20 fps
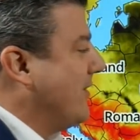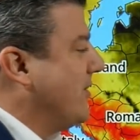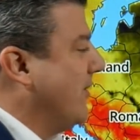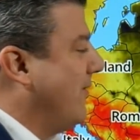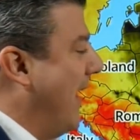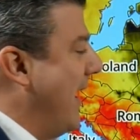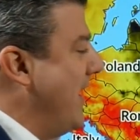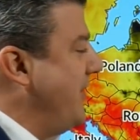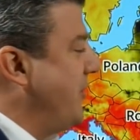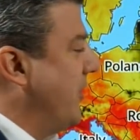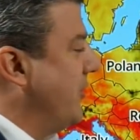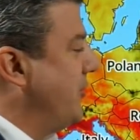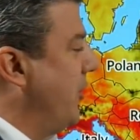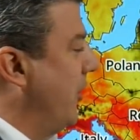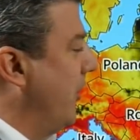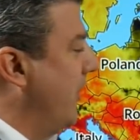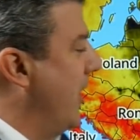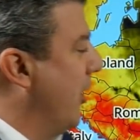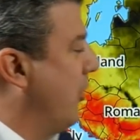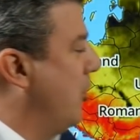of Asia,
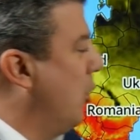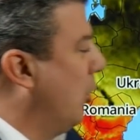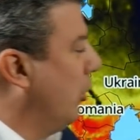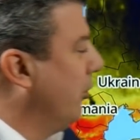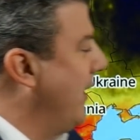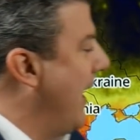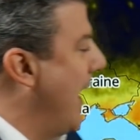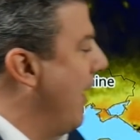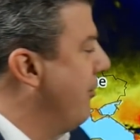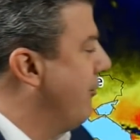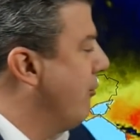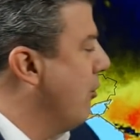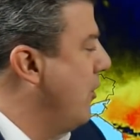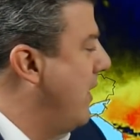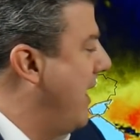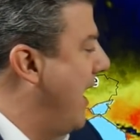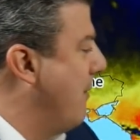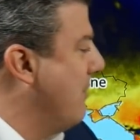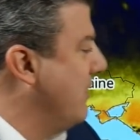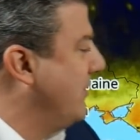certainly a cool down through
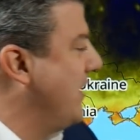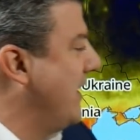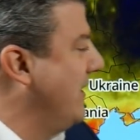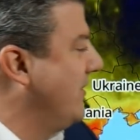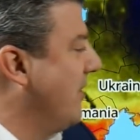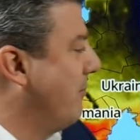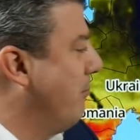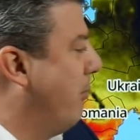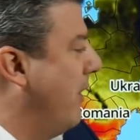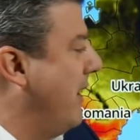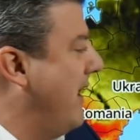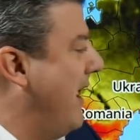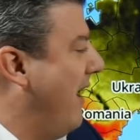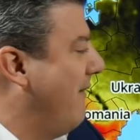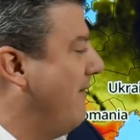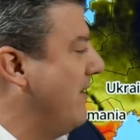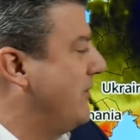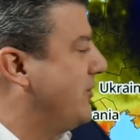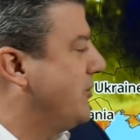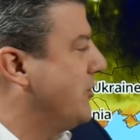here. We're seeing some pretty
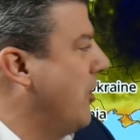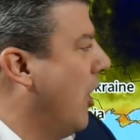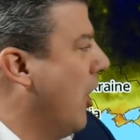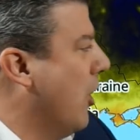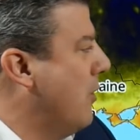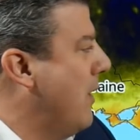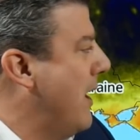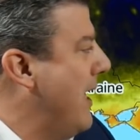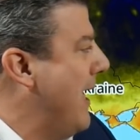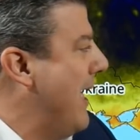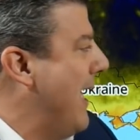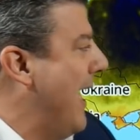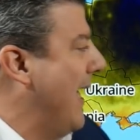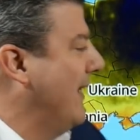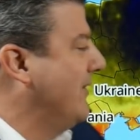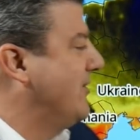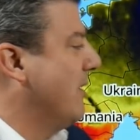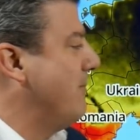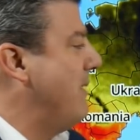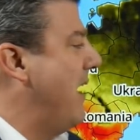heavy snow
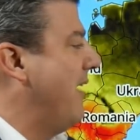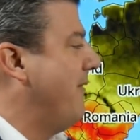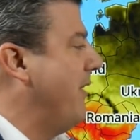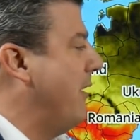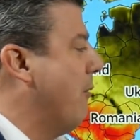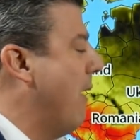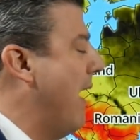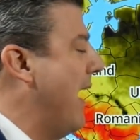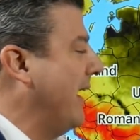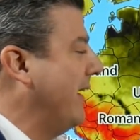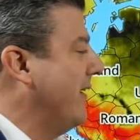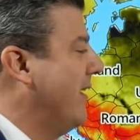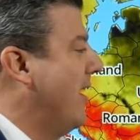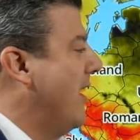and some heavy rain